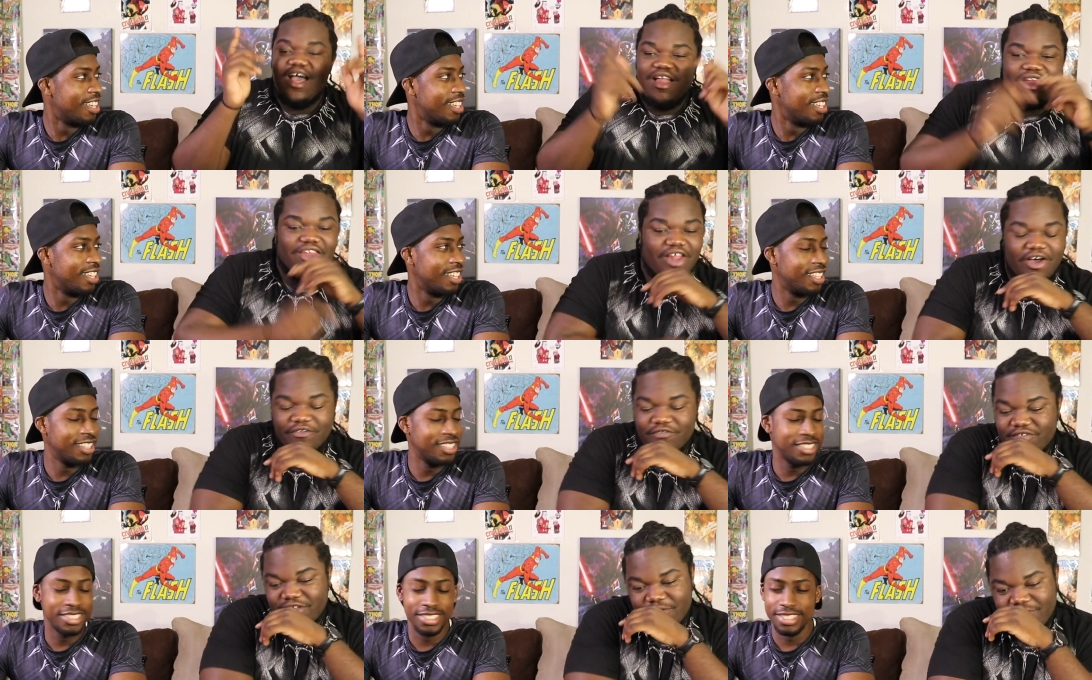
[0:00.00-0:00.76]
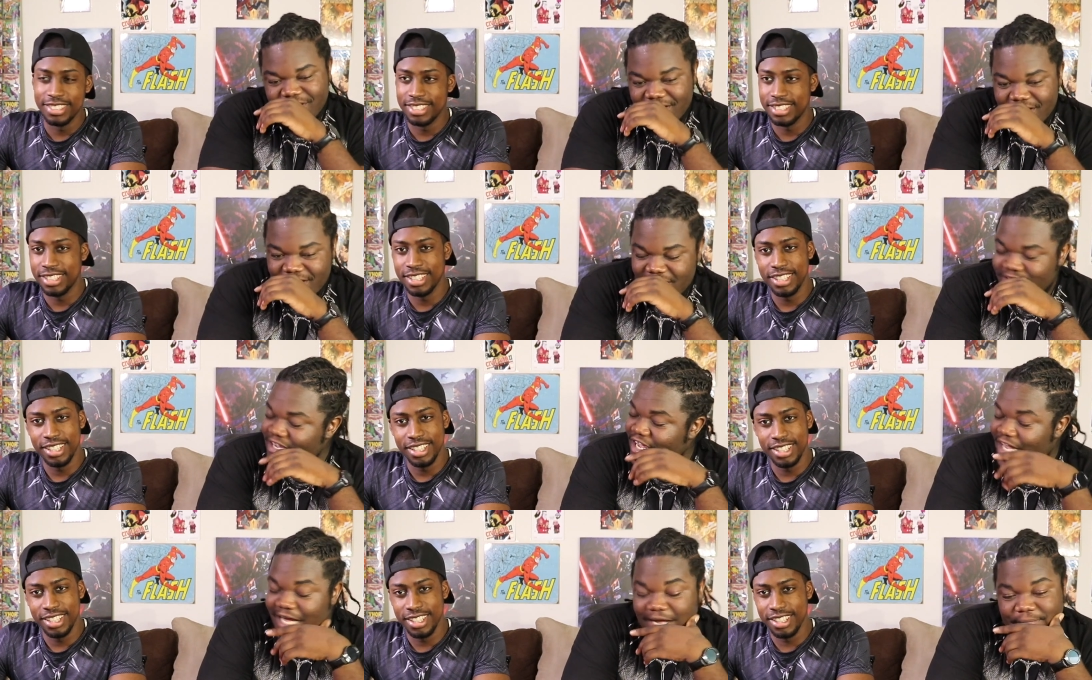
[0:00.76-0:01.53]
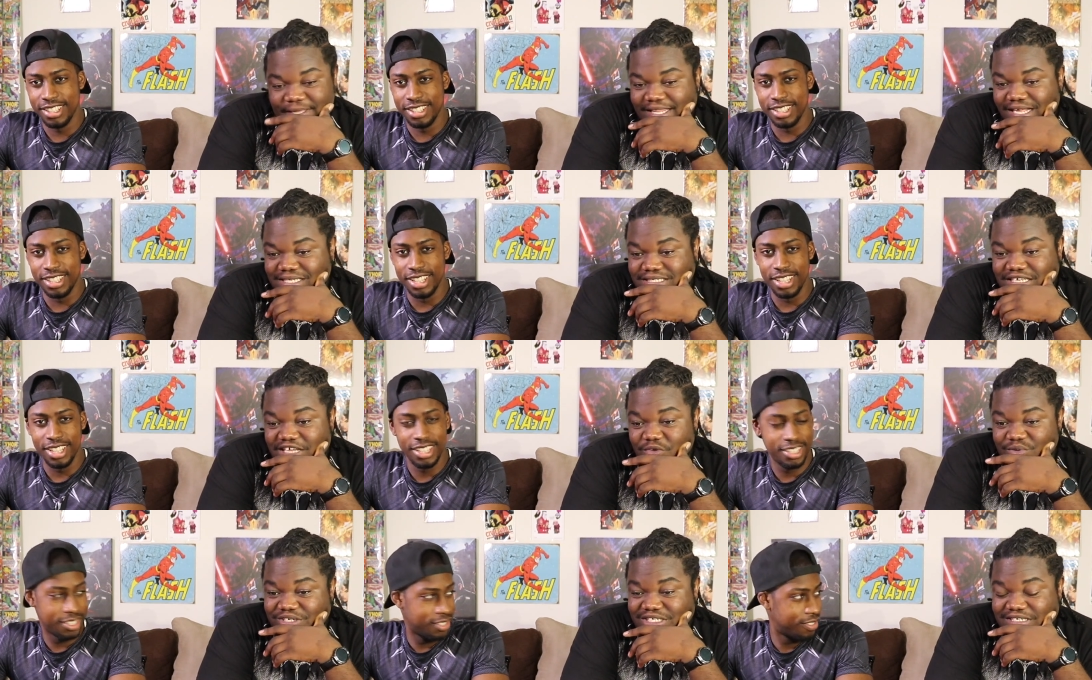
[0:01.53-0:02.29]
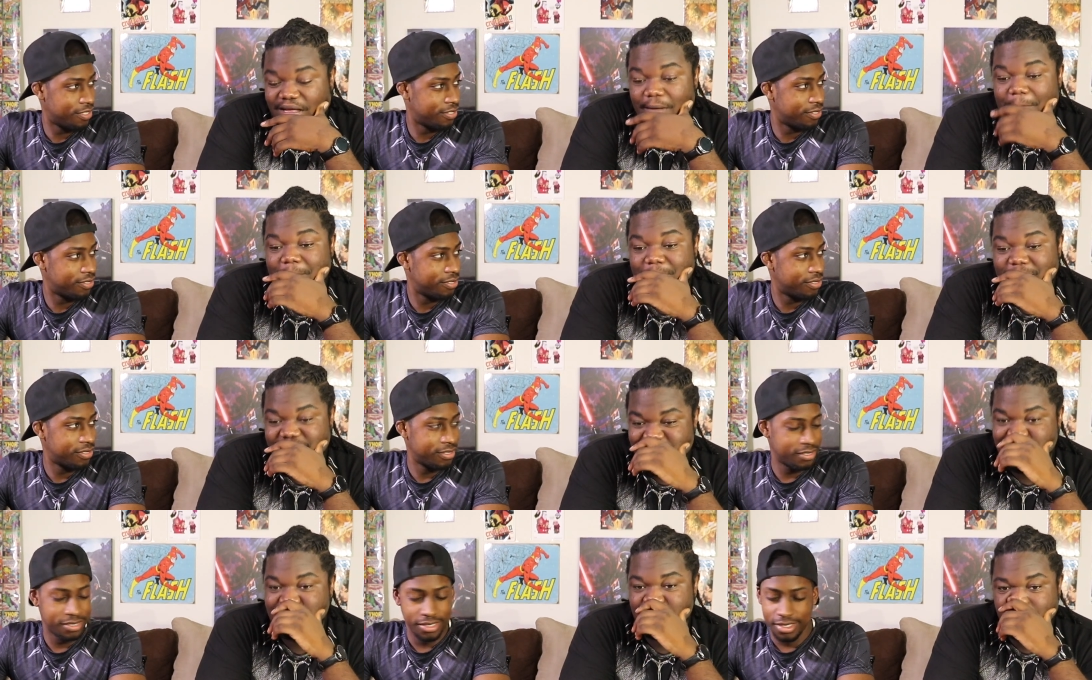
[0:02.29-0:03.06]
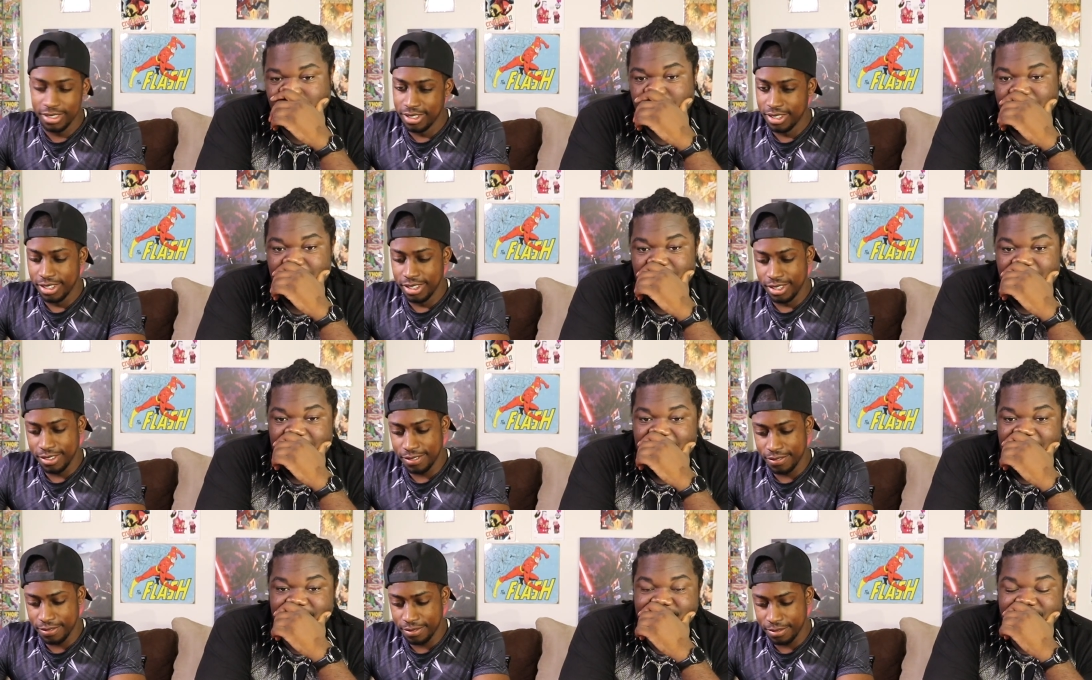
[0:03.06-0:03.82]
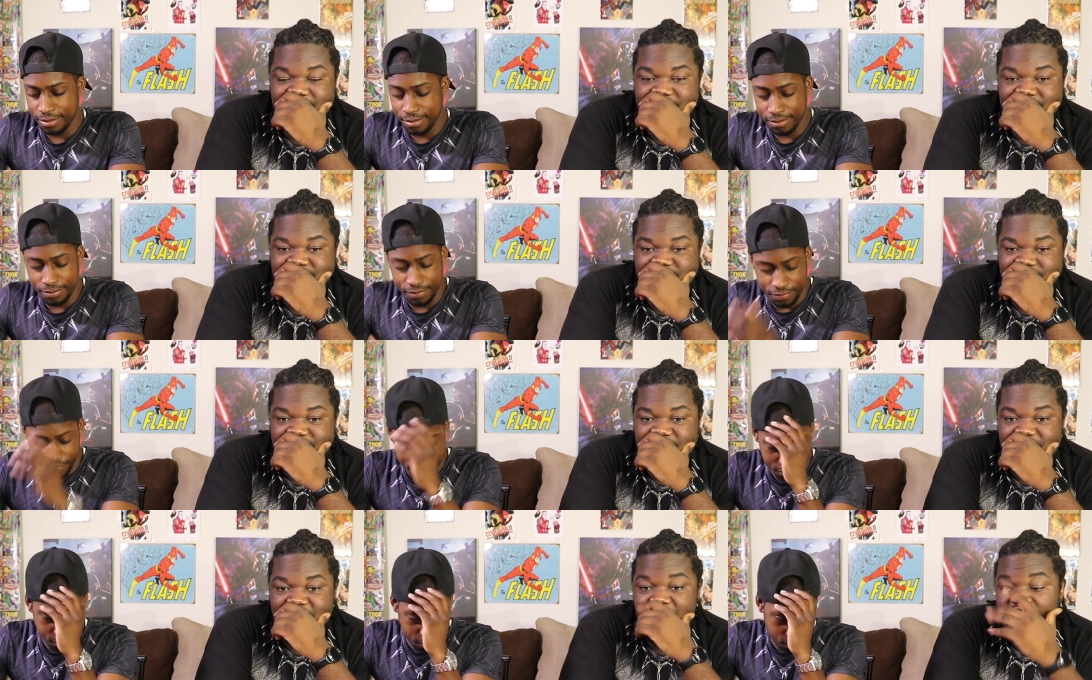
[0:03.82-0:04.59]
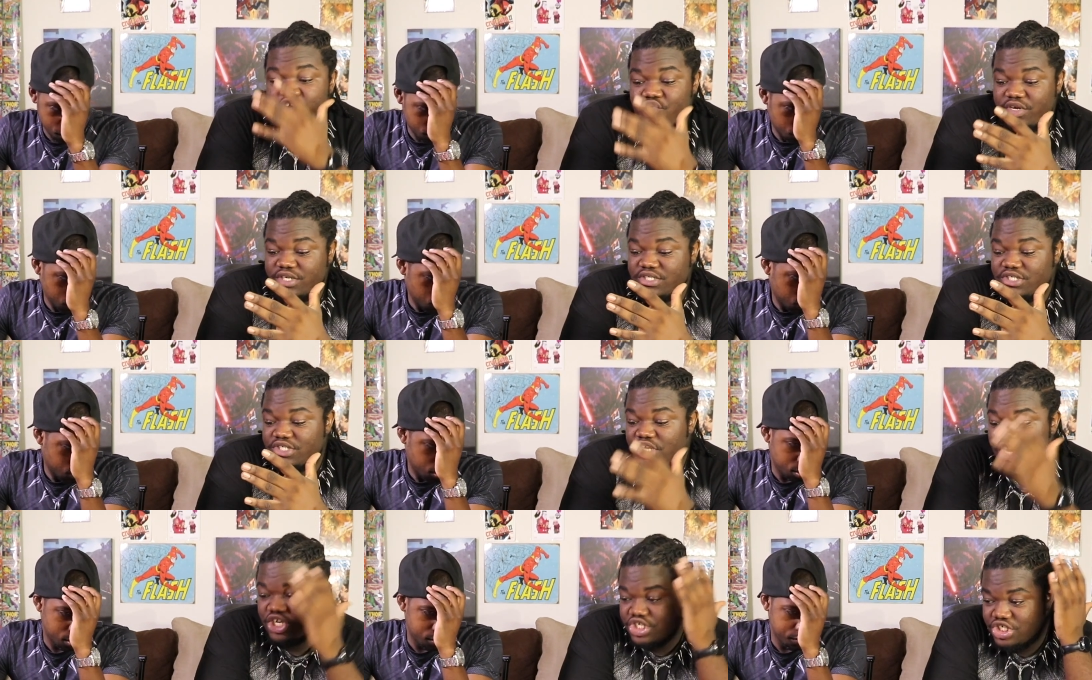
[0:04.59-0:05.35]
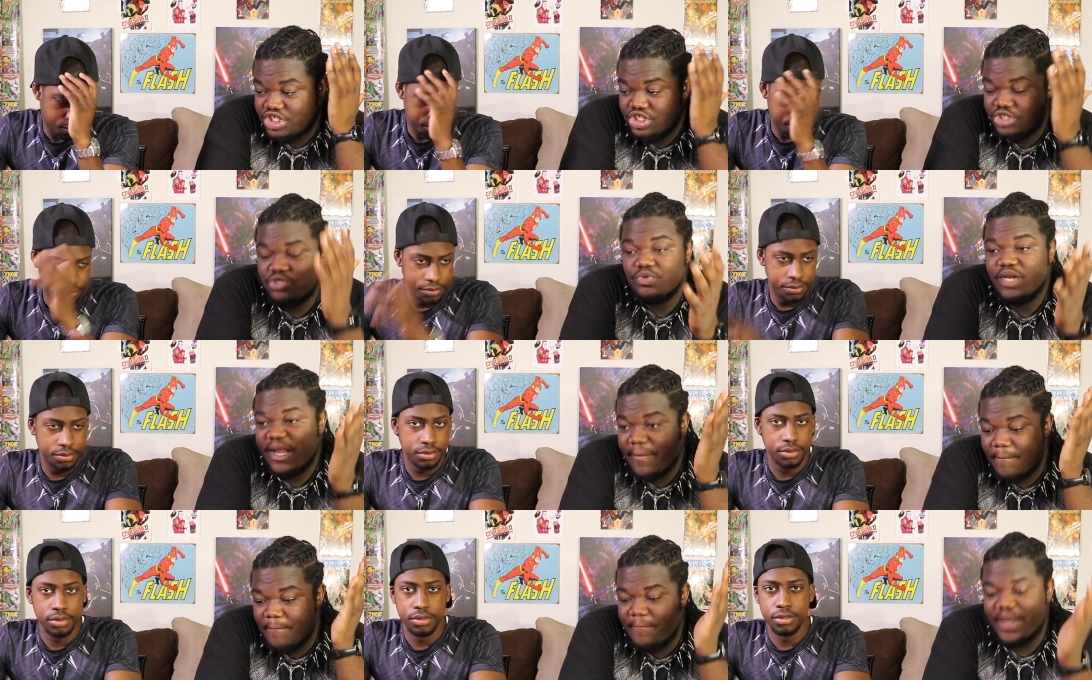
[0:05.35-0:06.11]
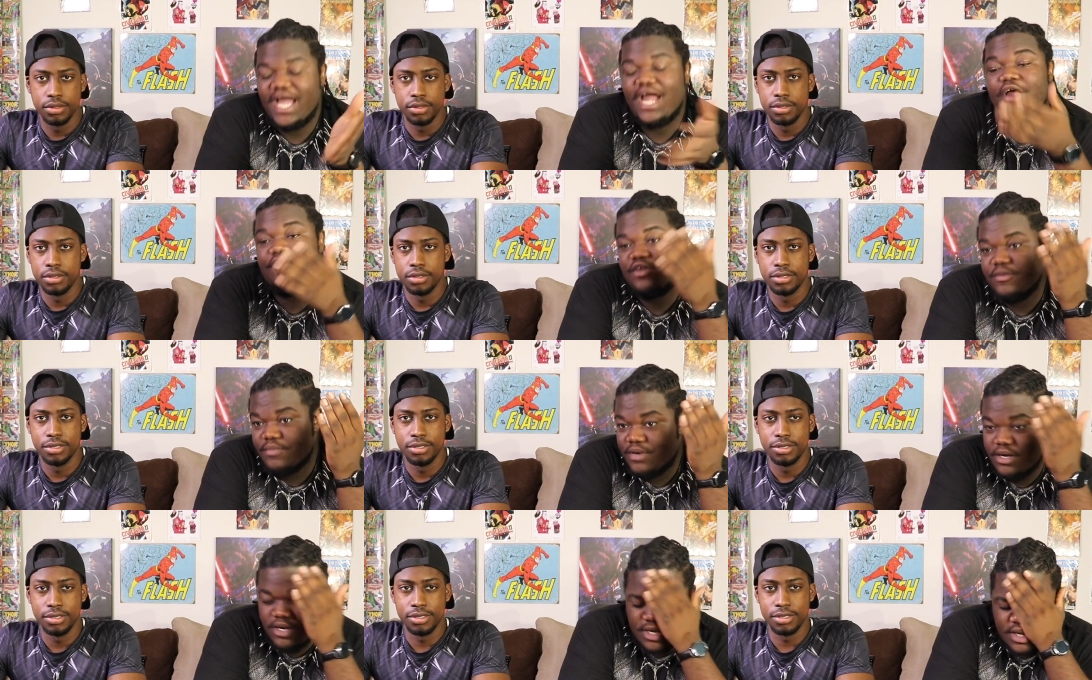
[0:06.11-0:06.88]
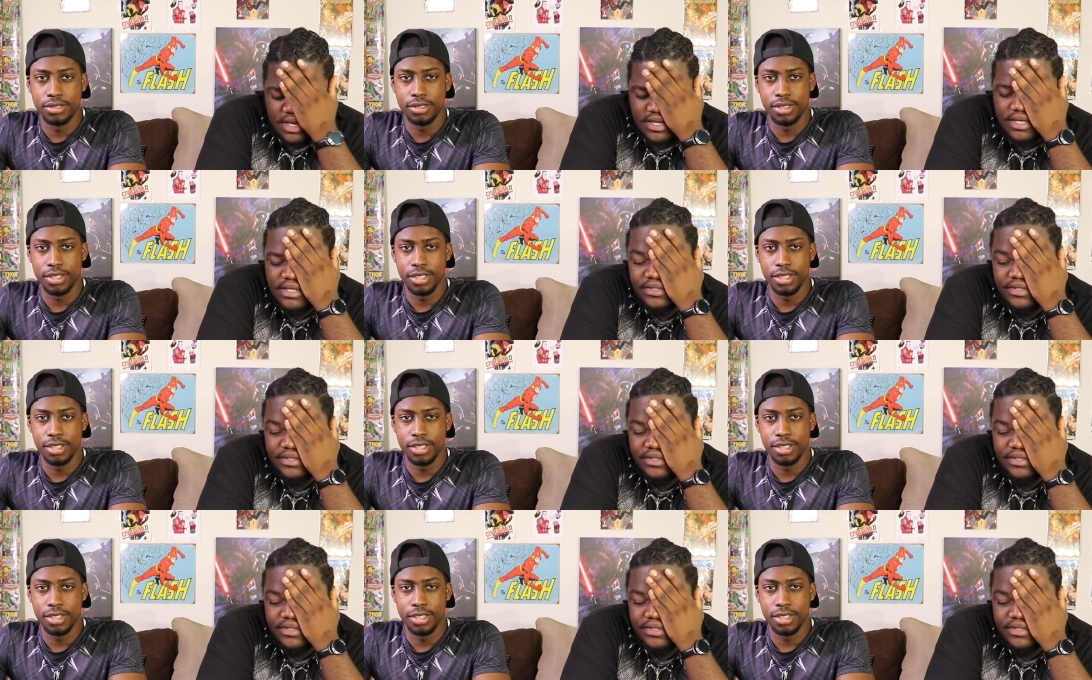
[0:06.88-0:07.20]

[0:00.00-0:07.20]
Speaker 1: loved it, bro. I mean, that scene was just amazing. And then Iris shooting Barry, bruh.